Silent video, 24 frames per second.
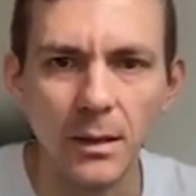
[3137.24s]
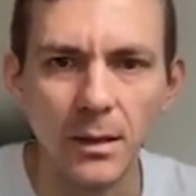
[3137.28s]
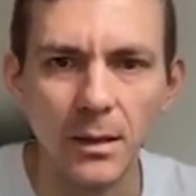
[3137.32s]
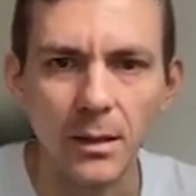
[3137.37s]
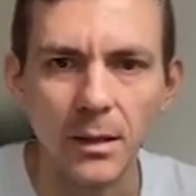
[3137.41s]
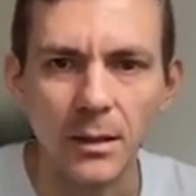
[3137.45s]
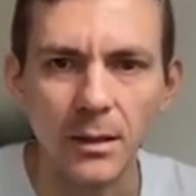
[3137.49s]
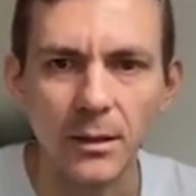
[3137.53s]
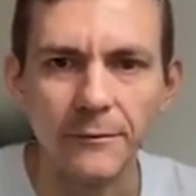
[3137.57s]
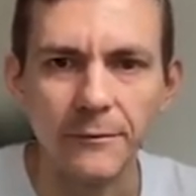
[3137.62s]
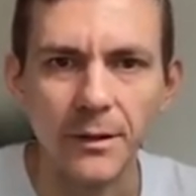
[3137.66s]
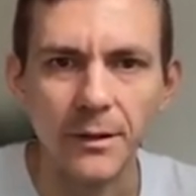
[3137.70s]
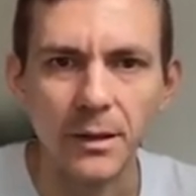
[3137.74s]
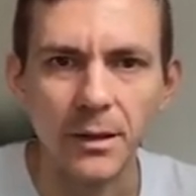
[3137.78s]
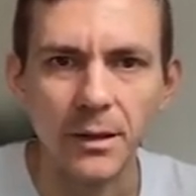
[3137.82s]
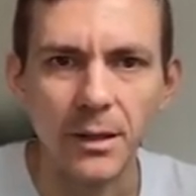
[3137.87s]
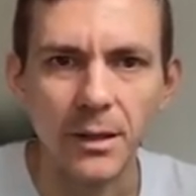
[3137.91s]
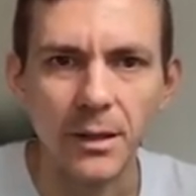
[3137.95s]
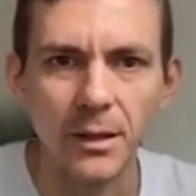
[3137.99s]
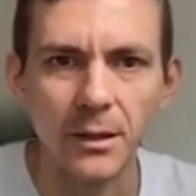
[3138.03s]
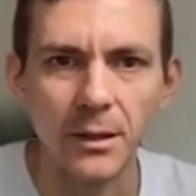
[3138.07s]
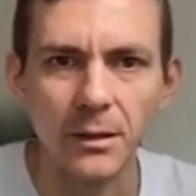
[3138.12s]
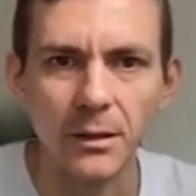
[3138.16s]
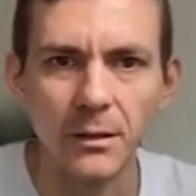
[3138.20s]
And in fact,
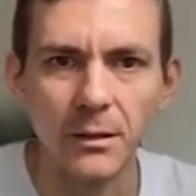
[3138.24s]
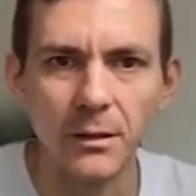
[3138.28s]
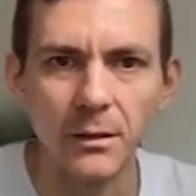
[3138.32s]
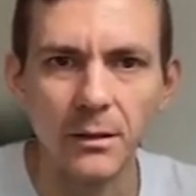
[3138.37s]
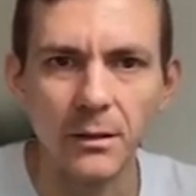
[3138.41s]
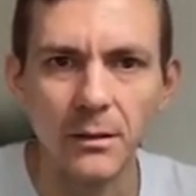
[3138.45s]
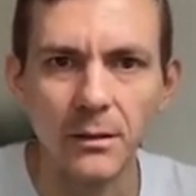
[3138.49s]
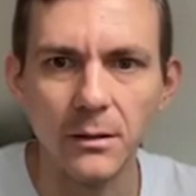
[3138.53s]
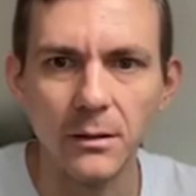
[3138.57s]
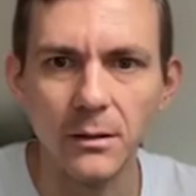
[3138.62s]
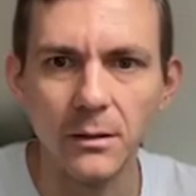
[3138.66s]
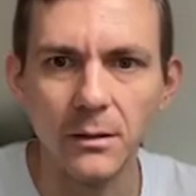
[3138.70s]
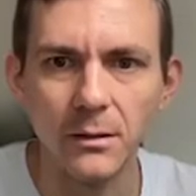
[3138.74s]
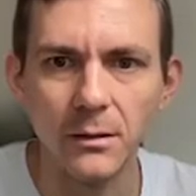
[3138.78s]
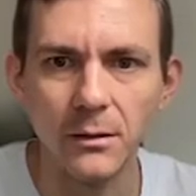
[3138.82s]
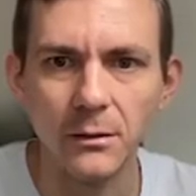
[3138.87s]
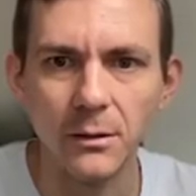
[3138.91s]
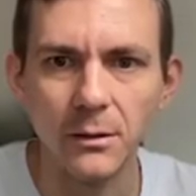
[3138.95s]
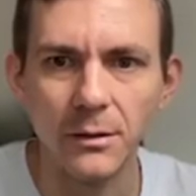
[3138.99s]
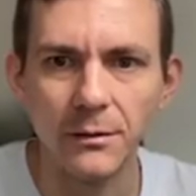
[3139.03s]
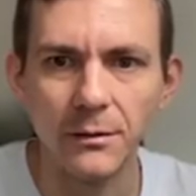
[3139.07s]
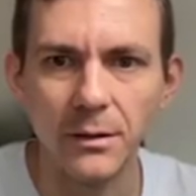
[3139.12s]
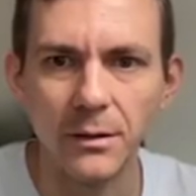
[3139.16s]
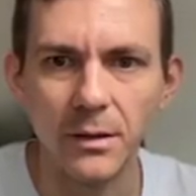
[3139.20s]
here
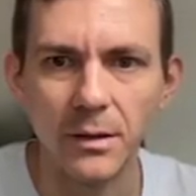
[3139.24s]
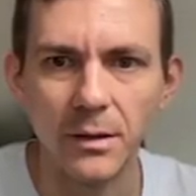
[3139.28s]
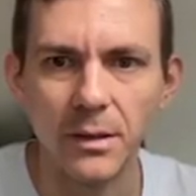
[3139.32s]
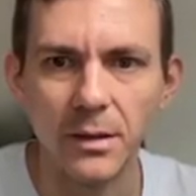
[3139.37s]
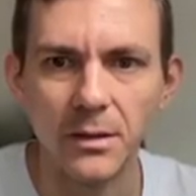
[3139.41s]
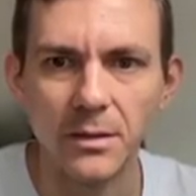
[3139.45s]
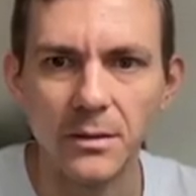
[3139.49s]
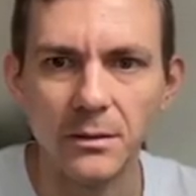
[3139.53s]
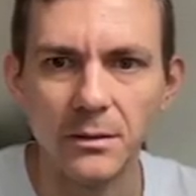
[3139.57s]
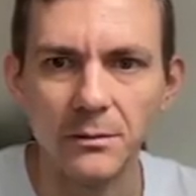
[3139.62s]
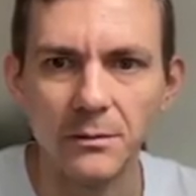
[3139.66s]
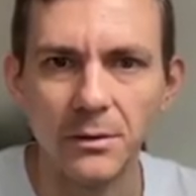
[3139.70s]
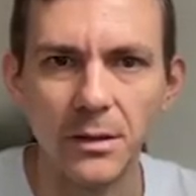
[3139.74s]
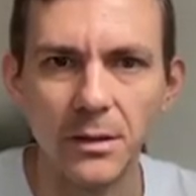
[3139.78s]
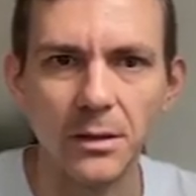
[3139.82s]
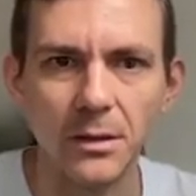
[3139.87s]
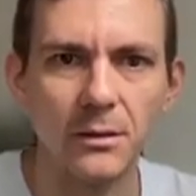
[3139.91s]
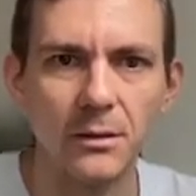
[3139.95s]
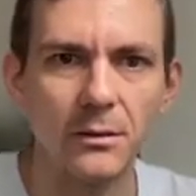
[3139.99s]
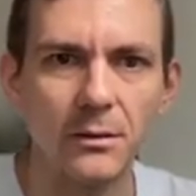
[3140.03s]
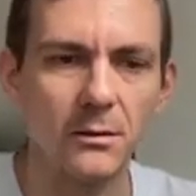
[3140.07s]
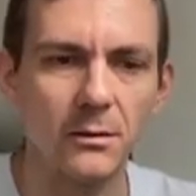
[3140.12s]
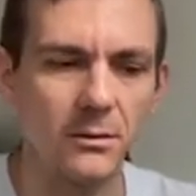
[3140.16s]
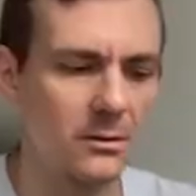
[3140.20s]
have it nicer, we
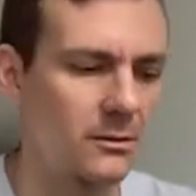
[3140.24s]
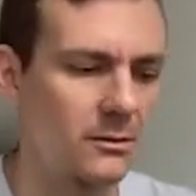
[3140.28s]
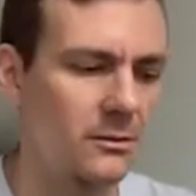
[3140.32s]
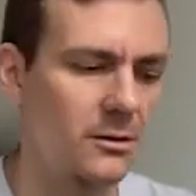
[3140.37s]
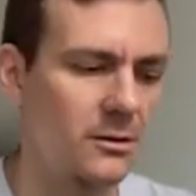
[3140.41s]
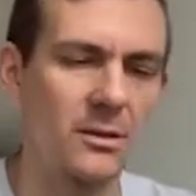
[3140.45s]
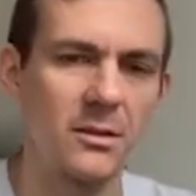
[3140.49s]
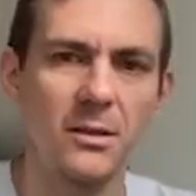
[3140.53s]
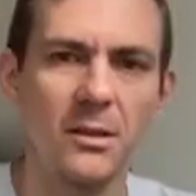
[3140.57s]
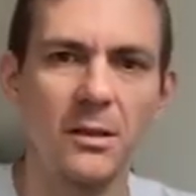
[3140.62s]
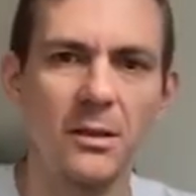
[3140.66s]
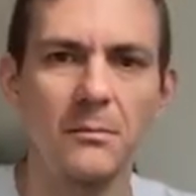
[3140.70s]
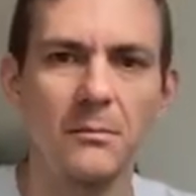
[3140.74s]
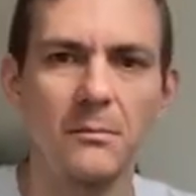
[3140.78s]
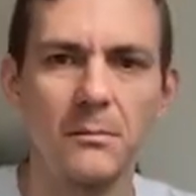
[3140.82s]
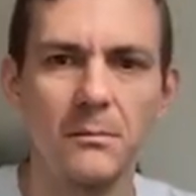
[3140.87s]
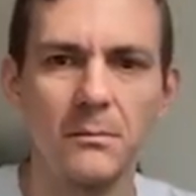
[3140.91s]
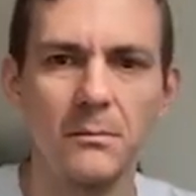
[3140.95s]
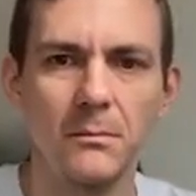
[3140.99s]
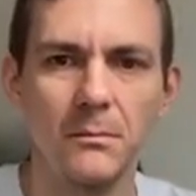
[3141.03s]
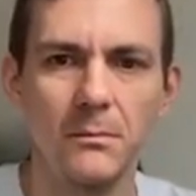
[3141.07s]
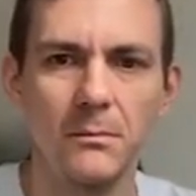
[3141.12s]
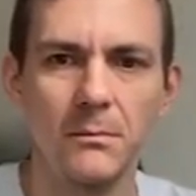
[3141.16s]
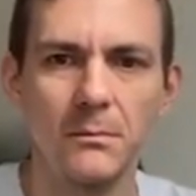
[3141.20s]
can also just a uh,
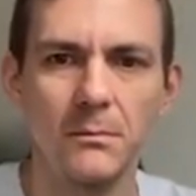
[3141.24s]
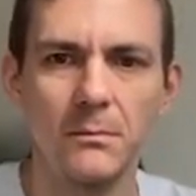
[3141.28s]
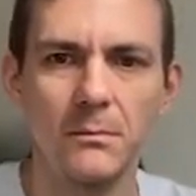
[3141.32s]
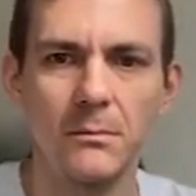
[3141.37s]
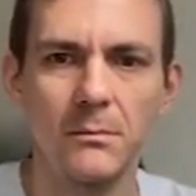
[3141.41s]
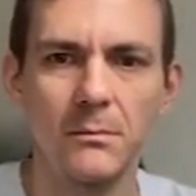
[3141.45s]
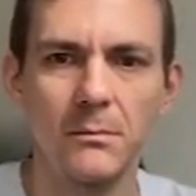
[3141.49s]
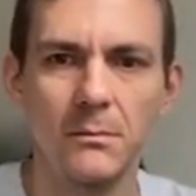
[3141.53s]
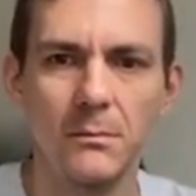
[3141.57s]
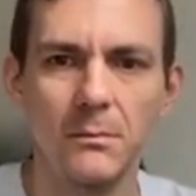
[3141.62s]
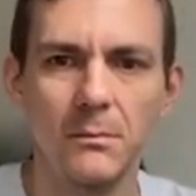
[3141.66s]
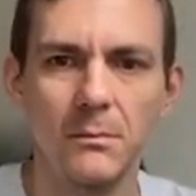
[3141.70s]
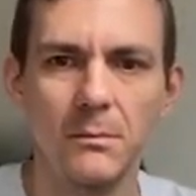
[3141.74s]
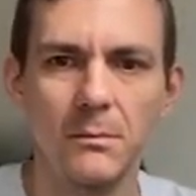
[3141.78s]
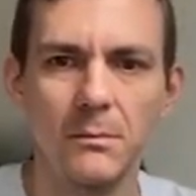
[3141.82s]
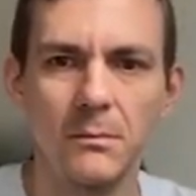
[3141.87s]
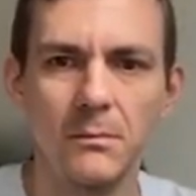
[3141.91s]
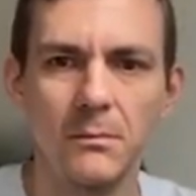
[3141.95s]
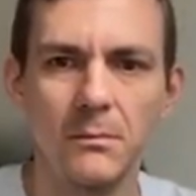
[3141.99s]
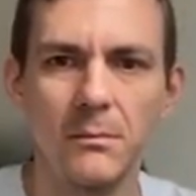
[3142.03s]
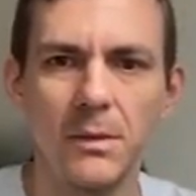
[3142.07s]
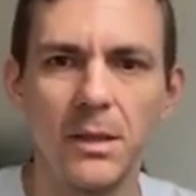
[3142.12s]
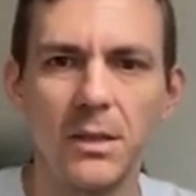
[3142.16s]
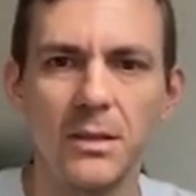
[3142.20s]

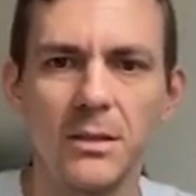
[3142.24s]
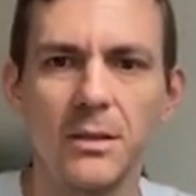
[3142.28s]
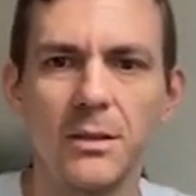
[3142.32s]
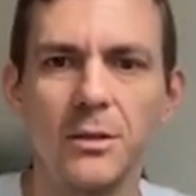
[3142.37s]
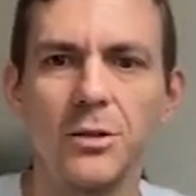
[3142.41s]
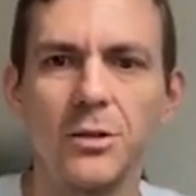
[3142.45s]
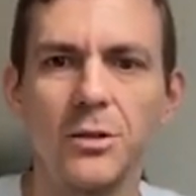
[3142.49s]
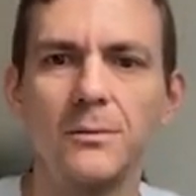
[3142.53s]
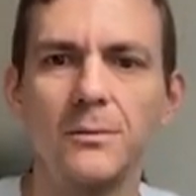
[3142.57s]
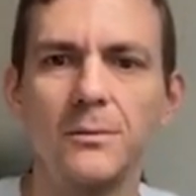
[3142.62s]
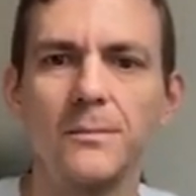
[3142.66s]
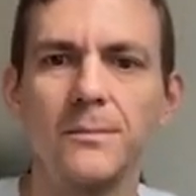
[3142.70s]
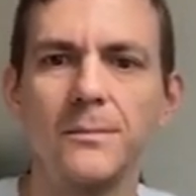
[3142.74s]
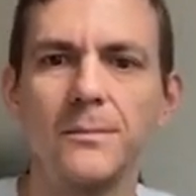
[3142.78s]
message.